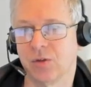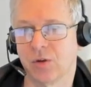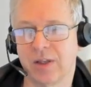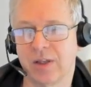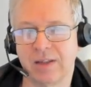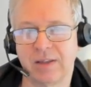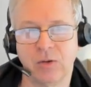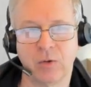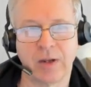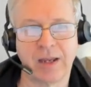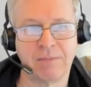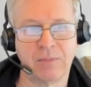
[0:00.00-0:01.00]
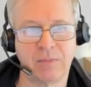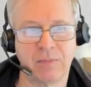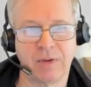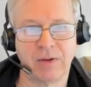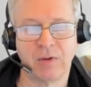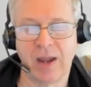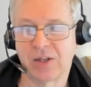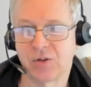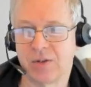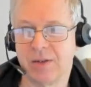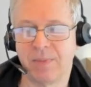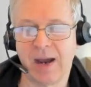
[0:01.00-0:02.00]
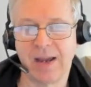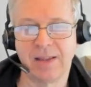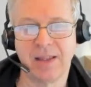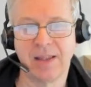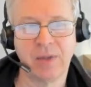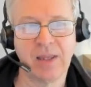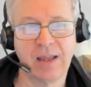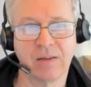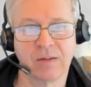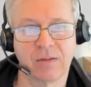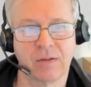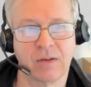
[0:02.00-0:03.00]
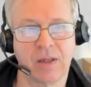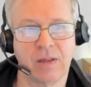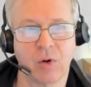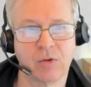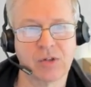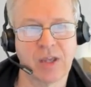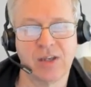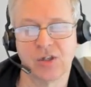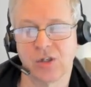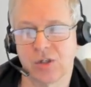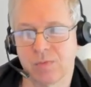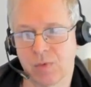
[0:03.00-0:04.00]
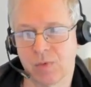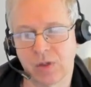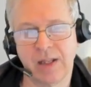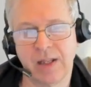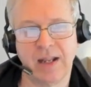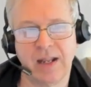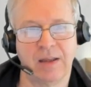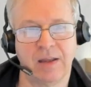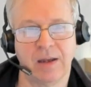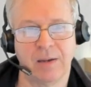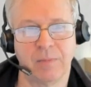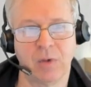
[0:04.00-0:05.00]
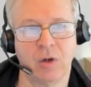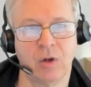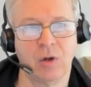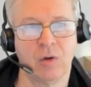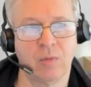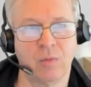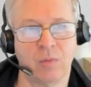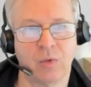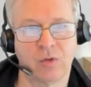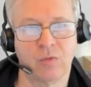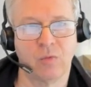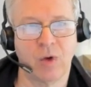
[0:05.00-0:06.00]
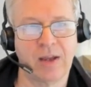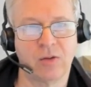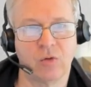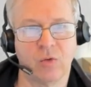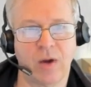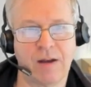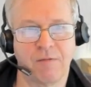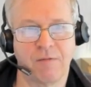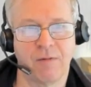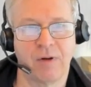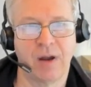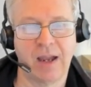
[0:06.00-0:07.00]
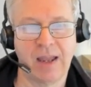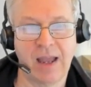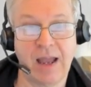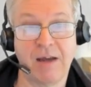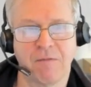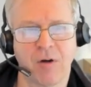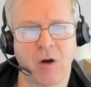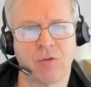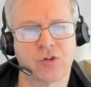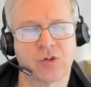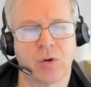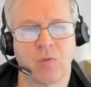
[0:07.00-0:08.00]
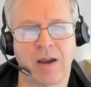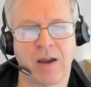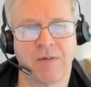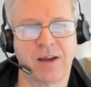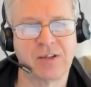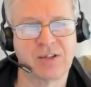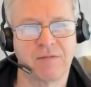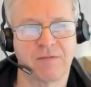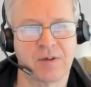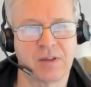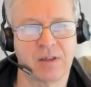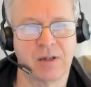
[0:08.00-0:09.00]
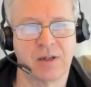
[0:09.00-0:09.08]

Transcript: Not that you can actually buy them yet in most cases, but in any, but I have found some Wi-Fi 7